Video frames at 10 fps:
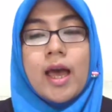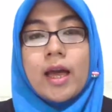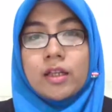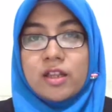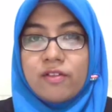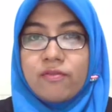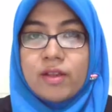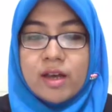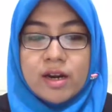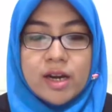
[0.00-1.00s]
active
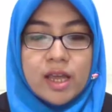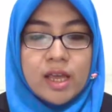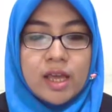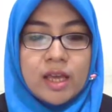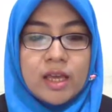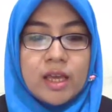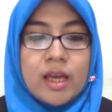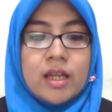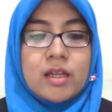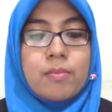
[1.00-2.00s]
learning,
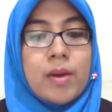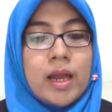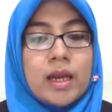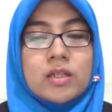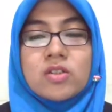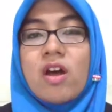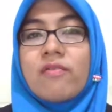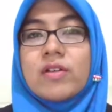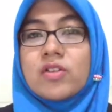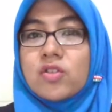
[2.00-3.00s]
the balance
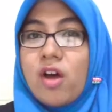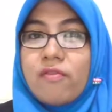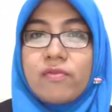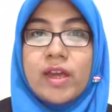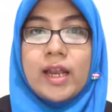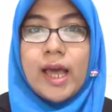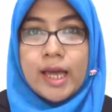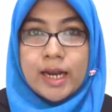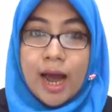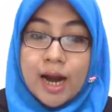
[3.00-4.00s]
of the soft skill
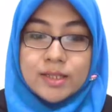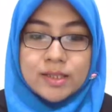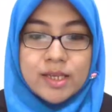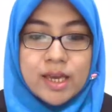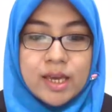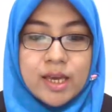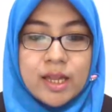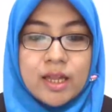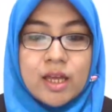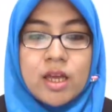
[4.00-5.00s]
and hard
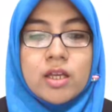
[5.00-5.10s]
skill,